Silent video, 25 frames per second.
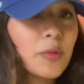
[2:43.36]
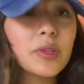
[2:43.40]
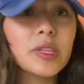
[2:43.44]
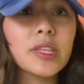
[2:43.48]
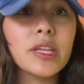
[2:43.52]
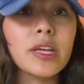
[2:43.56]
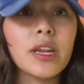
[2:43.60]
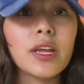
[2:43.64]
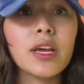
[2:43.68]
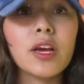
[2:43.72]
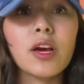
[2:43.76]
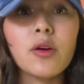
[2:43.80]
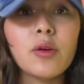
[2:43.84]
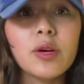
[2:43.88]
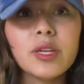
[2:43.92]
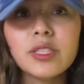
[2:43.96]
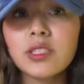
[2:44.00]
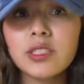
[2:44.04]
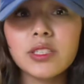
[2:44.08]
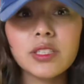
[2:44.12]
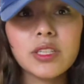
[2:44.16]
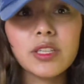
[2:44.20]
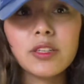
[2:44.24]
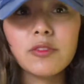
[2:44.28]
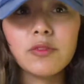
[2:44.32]
one that I got
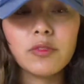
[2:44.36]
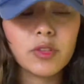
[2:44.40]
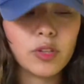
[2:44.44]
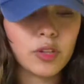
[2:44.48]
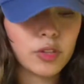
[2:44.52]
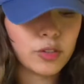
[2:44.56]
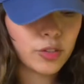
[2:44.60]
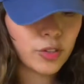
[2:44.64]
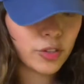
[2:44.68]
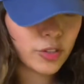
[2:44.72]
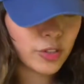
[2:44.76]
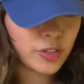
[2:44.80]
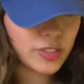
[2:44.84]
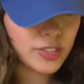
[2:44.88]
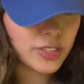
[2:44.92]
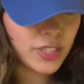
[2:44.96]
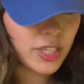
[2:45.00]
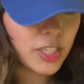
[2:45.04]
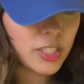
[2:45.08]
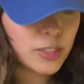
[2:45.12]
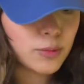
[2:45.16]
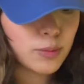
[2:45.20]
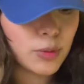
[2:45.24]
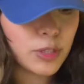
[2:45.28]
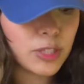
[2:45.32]
isn't even on her
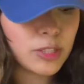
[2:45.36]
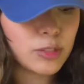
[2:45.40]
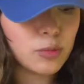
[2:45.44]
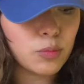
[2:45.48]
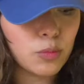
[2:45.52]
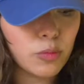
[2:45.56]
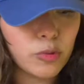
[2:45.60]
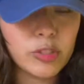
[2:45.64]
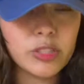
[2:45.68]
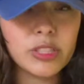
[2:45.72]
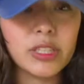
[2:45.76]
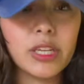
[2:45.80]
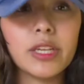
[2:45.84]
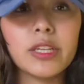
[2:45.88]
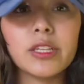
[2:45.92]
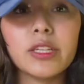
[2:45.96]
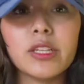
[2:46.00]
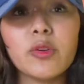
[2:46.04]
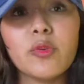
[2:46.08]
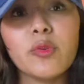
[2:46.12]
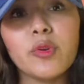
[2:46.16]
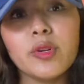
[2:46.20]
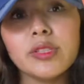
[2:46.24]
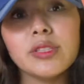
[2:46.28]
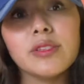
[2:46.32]
size, but it's most
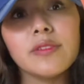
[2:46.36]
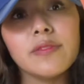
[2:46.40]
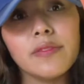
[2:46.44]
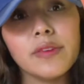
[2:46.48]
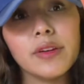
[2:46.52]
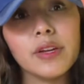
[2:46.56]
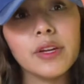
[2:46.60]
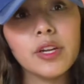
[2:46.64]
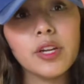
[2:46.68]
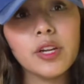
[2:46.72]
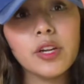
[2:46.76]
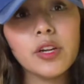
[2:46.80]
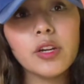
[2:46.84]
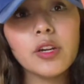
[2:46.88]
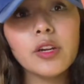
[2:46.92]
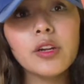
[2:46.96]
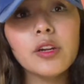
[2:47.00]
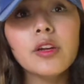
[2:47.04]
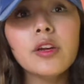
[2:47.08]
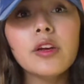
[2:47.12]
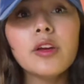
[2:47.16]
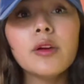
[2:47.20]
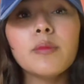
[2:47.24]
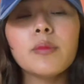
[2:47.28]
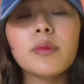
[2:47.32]
likely going to fit her
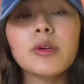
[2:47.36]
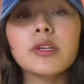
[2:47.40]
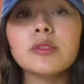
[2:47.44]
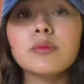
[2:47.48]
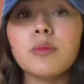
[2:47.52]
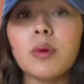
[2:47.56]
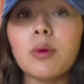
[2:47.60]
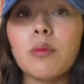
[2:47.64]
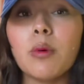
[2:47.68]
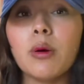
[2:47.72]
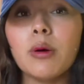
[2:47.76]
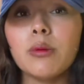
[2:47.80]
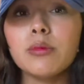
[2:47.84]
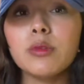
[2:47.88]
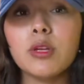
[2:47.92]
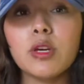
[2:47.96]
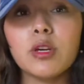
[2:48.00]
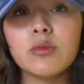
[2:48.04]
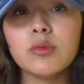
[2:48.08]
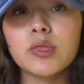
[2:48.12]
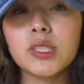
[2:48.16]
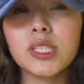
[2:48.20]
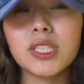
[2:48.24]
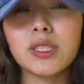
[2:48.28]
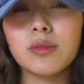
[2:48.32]
because my mom thought
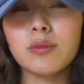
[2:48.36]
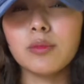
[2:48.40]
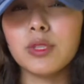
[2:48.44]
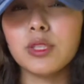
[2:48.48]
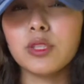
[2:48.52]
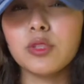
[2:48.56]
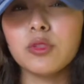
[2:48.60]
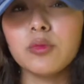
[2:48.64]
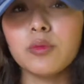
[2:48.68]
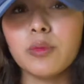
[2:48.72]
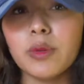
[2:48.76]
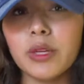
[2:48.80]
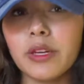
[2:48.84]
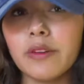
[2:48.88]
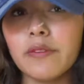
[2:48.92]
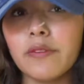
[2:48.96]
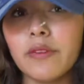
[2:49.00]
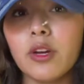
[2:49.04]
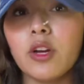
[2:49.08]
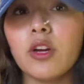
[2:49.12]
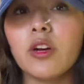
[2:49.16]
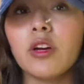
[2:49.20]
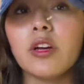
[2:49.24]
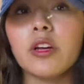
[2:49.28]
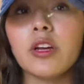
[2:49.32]
it was going to be too big if
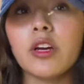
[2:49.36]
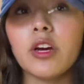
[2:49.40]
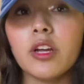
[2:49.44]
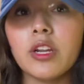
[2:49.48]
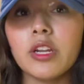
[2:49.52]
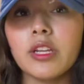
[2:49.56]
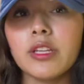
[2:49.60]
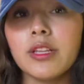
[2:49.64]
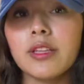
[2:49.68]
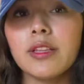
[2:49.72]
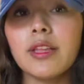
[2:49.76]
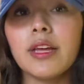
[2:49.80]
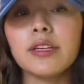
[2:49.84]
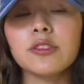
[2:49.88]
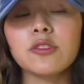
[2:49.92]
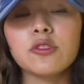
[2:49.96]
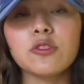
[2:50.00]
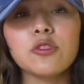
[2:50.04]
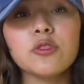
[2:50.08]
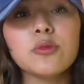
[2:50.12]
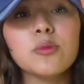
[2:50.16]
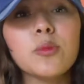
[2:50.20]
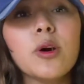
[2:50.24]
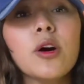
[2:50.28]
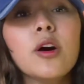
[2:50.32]
I got it in an actual
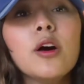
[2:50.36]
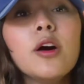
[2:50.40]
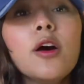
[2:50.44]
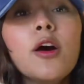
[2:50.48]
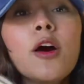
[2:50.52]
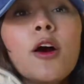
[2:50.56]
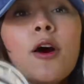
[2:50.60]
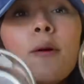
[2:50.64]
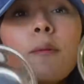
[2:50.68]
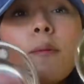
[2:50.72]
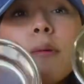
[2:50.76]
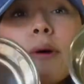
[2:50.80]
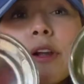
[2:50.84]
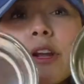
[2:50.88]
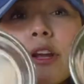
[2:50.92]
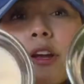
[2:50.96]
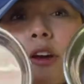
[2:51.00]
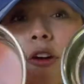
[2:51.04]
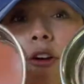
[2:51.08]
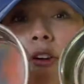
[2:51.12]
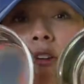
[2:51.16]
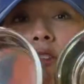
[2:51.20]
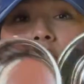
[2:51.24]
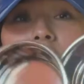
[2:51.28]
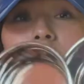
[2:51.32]
small. But I
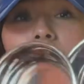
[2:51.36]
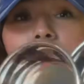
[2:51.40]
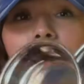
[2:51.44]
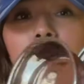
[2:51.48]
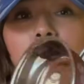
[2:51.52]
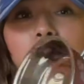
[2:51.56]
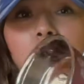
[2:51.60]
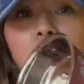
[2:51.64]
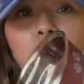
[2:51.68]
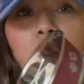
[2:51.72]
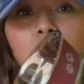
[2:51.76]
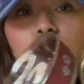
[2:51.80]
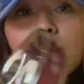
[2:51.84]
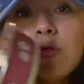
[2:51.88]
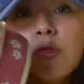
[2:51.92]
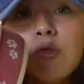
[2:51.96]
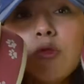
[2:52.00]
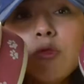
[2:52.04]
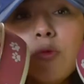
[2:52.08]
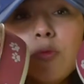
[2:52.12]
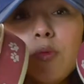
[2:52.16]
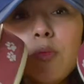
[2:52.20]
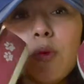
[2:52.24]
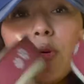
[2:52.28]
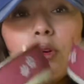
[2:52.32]
got her these two
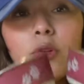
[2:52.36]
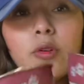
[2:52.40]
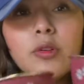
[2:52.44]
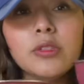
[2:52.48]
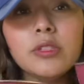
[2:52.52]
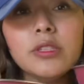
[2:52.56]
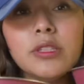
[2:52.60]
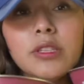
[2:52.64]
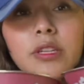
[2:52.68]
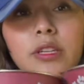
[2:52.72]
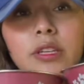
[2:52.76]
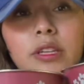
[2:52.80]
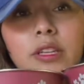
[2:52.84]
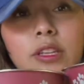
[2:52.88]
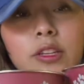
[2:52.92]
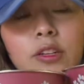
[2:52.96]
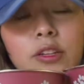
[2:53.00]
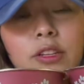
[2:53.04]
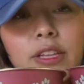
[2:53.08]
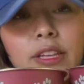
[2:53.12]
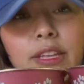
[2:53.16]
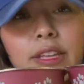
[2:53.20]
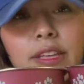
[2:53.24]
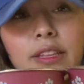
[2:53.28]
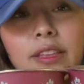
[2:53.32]
new bowls. They're
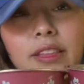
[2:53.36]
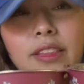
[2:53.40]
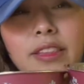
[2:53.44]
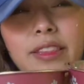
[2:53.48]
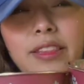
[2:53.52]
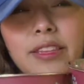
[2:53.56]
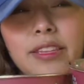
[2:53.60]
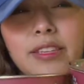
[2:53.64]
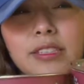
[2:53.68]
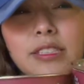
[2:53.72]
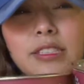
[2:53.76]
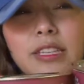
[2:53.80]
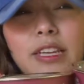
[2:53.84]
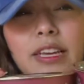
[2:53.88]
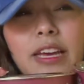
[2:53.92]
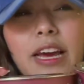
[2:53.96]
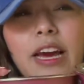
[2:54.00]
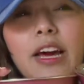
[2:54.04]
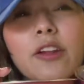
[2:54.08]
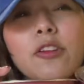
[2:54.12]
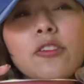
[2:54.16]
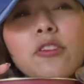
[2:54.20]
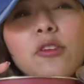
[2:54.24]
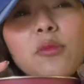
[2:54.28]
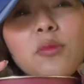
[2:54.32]
like this, like
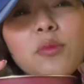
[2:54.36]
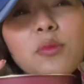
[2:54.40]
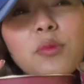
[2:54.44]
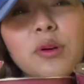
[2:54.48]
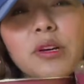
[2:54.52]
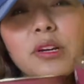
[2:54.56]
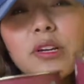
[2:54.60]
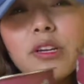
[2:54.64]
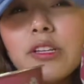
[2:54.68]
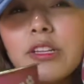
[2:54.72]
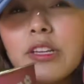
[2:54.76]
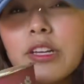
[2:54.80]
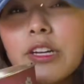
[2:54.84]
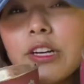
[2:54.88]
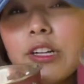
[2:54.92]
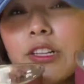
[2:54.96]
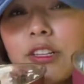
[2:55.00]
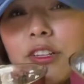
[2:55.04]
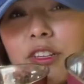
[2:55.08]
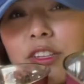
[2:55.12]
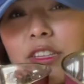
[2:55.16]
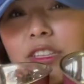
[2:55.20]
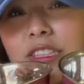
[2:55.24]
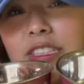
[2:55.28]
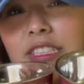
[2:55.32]
I don't know what
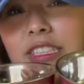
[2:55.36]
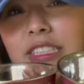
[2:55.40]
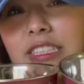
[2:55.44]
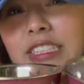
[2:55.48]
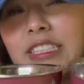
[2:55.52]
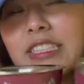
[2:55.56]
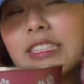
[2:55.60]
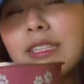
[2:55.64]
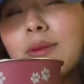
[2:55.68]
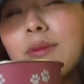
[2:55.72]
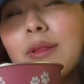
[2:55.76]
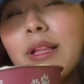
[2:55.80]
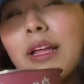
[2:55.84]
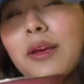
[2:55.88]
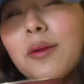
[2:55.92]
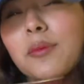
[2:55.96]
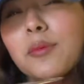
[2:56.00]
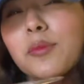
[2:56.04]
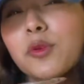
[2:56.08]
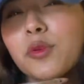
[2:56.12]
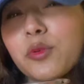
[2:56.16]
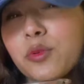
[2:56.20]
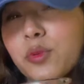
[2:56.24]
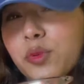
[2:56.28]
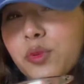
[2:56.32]
color this is. Is it like
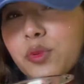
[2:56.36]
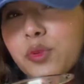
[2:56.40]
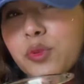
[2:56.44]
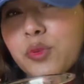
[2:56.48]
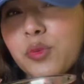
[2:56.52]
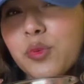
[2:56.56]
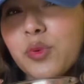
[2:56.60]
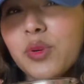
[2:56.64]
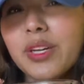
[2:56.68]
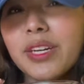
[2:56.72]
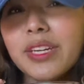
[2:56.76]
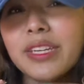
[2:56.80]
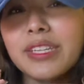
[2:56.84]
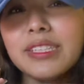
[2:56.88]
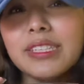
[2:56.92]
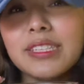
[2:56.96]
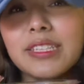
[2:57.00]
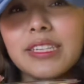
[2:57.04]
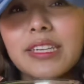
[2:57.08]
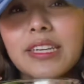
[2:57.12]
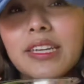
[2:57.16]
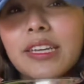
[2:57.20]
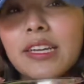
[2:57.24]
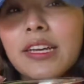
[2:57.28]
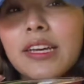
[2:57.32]
maroon? What is
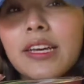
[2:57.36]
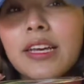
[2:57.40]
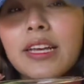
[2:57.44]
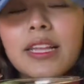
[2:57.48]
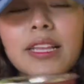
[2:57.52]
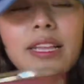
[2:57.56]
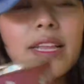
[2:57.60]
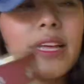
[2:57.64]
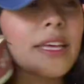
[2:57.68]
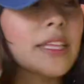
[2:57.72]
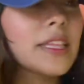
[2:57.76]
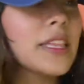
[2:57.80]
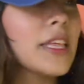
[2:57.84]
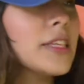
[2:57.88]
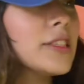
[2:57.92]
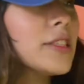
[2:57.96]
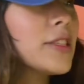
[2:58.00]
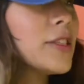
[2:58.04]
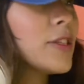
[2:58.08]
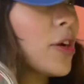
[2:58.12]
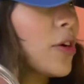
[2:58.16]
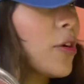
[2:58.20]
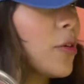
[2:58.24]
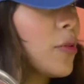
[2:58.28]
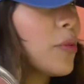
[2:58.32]
it? Like they
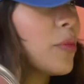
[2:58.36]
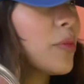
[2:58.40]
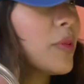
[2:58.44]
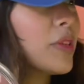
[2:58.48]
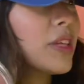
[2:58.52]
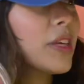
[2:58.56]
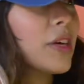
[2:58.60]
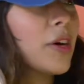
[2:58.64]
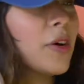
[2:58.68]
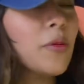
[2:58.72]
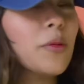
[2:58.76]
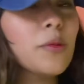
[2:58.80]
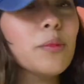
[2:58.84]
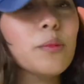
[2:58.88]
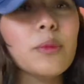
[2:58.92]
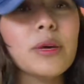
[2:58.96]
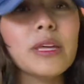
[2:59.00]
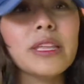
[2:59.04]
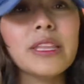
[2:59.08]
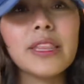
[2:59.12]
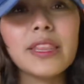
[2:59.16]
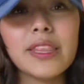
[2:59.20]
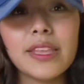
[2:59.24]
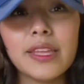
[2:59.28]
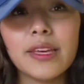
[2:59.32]
don't really go with my
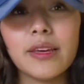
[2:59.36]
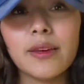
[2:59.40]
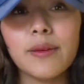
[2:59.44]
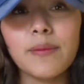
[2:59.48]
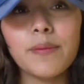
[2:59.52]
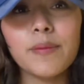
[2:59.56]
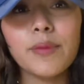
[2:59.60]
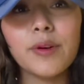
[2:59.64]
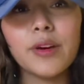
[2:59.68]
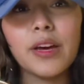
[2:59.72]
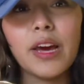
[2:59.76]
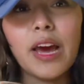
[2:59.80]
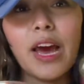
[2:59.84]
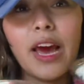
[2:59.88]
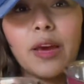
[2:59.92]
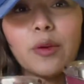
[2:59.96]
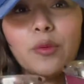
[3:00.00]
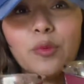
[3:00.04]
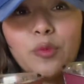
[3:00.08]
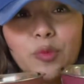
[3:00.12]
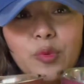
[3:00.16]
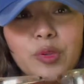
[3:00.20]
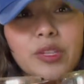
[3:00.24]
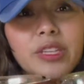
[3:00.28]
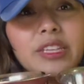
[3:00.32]
theme, but I
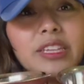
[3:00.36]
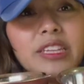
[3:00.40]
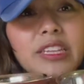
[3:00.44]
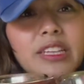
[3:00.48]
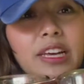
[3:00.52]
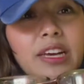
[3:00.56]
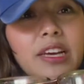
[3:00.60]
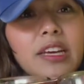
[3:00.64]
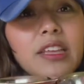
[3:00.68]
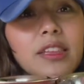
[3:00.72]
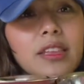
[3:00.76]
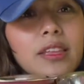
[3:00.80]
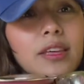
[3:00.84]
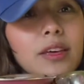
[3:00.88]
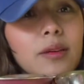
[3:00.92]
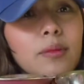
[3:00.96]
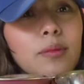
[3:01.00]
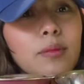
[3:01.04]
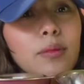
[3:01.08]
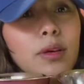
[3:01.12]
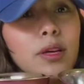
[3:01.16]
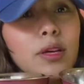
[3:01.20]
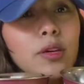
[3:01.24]
really like them,